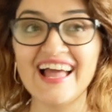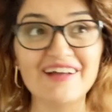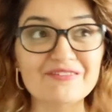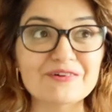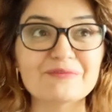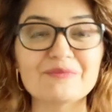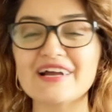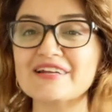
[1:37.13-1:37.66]

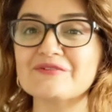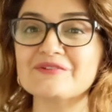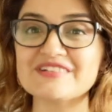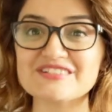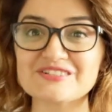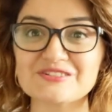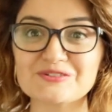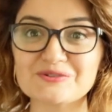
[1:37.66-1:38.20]
Everybody
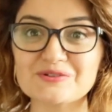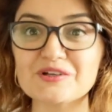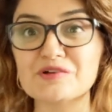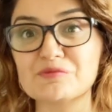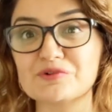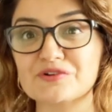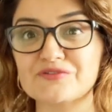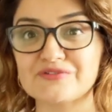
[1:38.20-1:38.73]
wants to
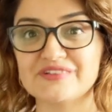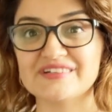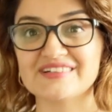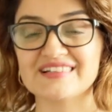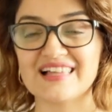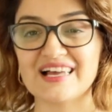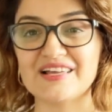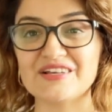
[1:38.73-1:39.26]
improve
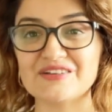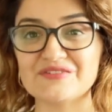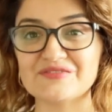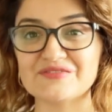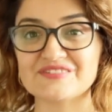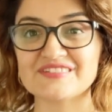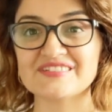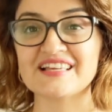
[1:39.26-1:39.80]
their
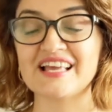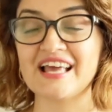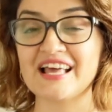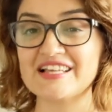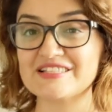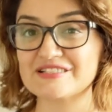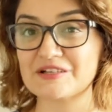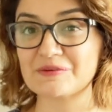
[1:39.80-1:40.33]
lives
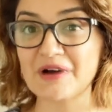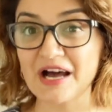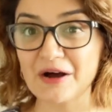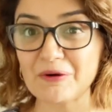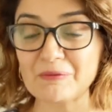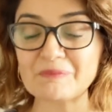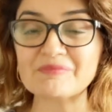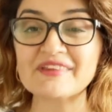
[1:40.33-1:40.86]

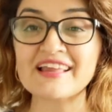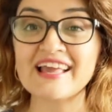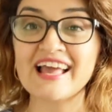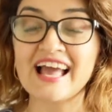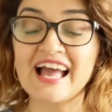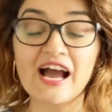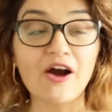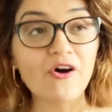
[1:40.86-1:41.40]
somehow.
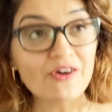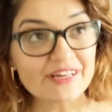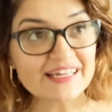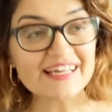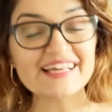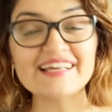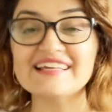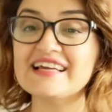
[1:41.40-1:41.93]

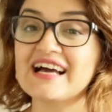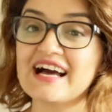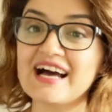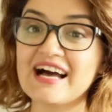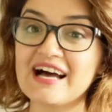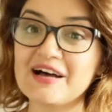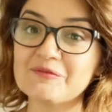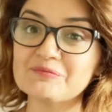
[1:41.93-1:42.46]
Okay,
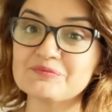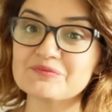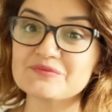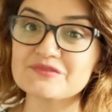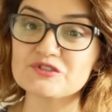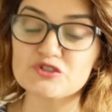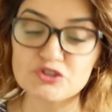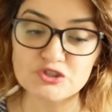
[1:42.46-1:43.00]

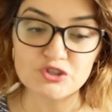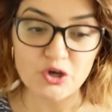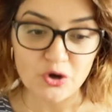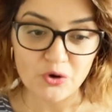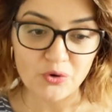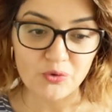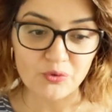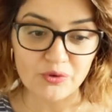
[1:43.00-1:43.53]

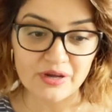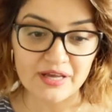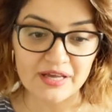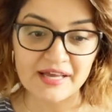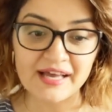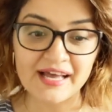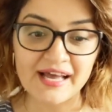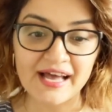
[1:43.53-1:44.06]
so
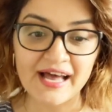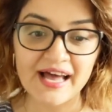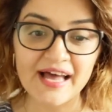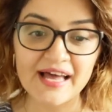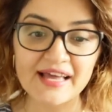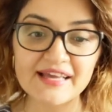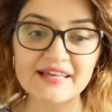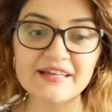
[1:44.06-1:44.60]

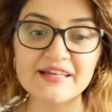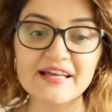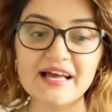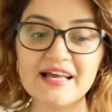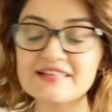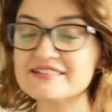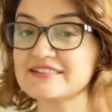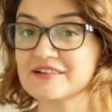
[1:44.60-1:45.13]

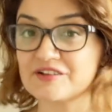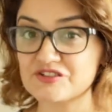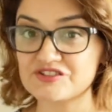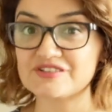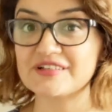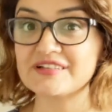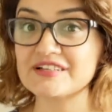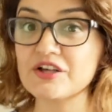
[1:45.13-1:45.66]
I started
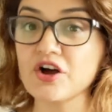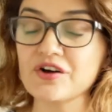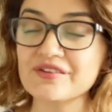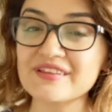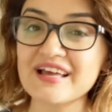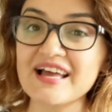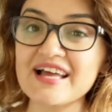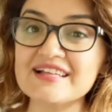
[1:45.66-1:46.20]
studying
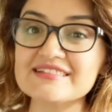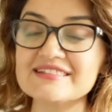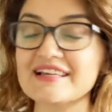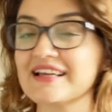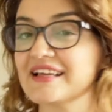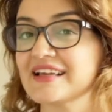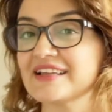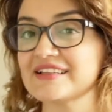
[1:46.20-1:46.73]
all that,
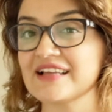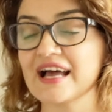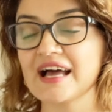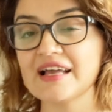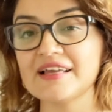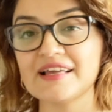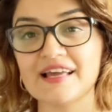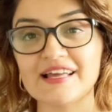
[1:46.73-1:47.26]
and
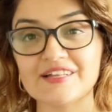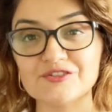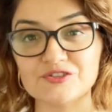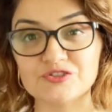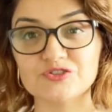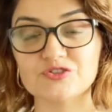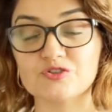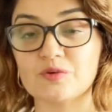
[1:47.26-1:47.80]
I
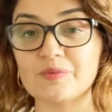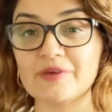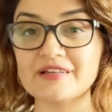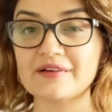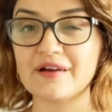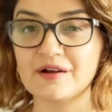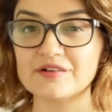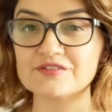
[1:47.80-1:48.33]
had so
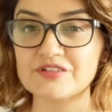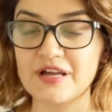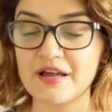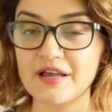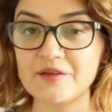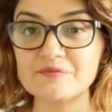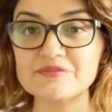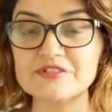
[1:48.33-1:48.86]
many hard
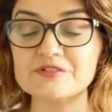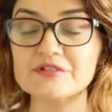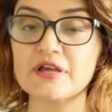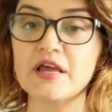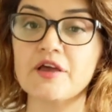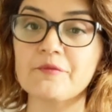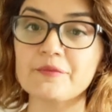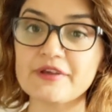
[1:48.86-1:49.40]
times
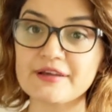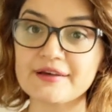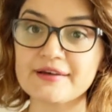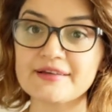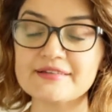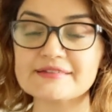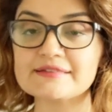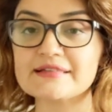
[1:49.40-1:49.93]

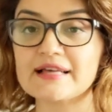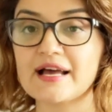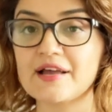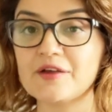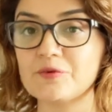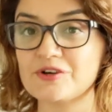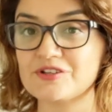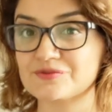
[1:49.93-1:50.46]
because
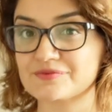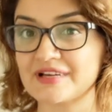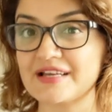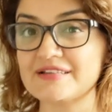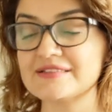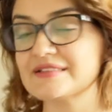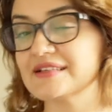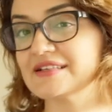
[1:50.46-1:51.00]
I was
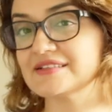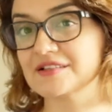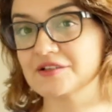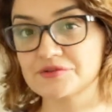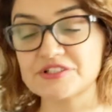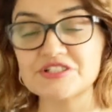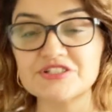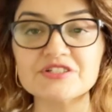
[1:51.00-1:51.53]
raised as a
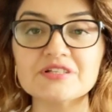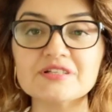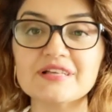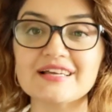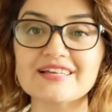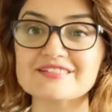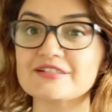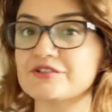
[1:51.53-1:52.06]

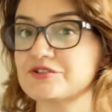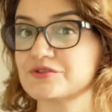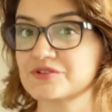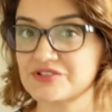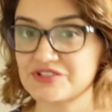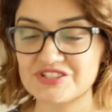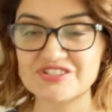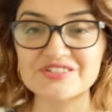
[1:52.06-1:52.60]
Christian, as a
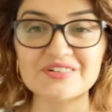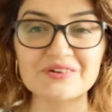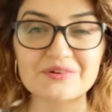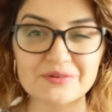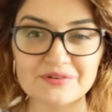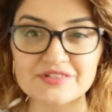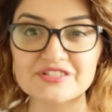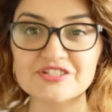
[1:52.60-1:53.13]
traditional
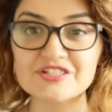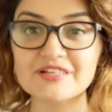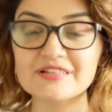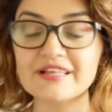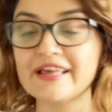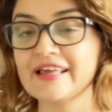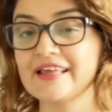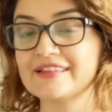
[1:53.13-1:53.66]

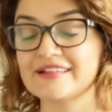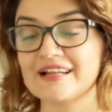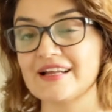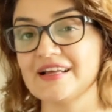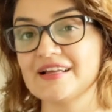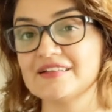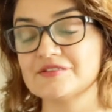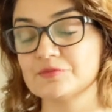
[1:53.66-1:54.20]
Christian
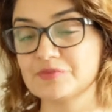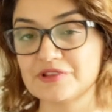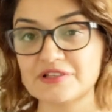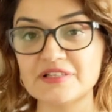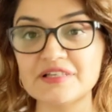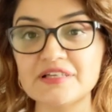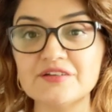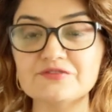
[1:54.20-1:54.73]
that
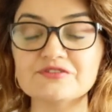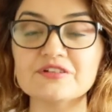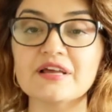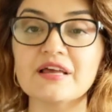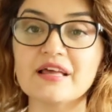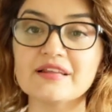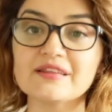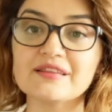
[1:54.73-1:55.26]
believed
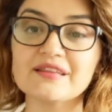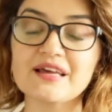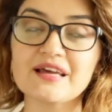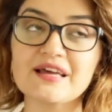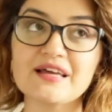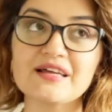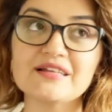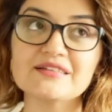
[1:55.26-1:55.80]

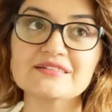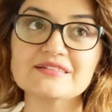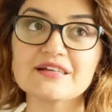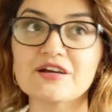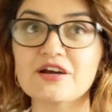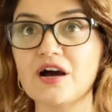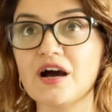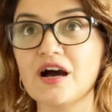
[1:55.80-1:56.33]

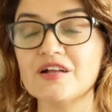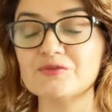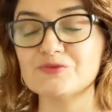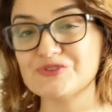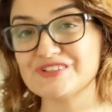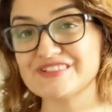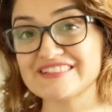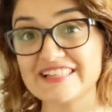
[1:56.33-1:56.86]
that
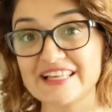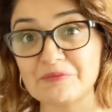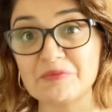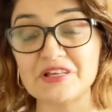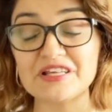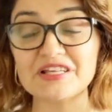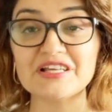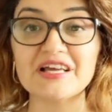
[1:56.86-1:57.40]
God would send
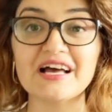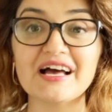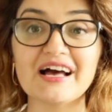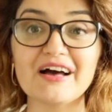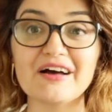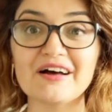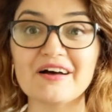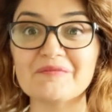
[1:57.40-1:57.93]
me
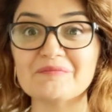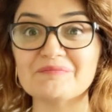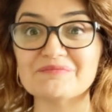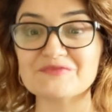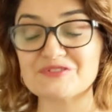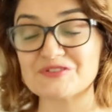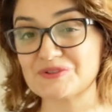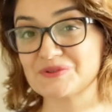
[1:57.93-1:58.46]

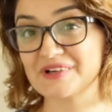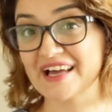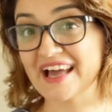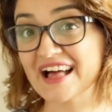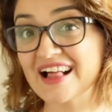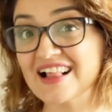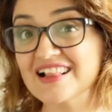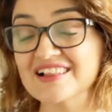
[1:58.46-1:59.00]
to
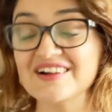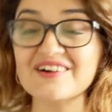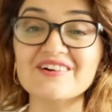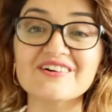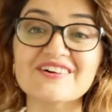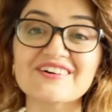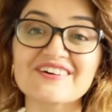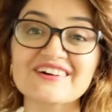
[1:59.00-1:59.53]
hell
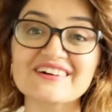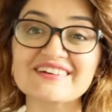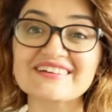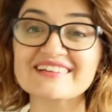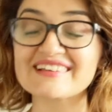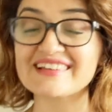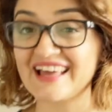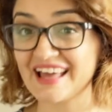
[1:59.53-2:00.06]
or
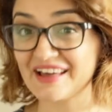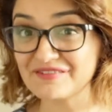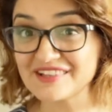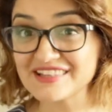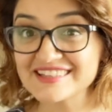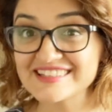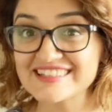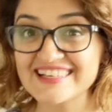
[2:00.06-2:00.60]

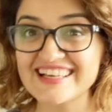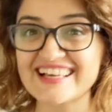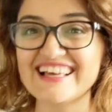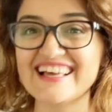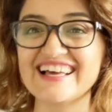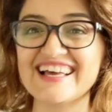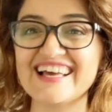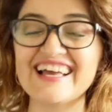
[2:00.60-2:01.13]

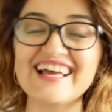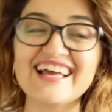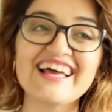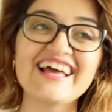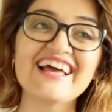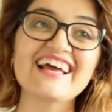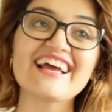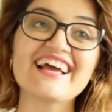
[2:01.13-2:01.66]
heaven,
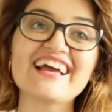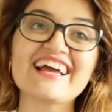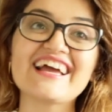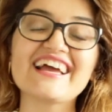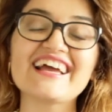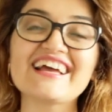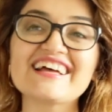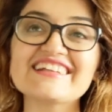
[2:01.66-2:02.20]

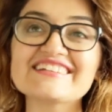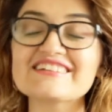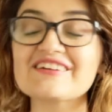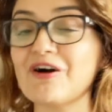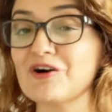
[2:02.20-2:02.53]
and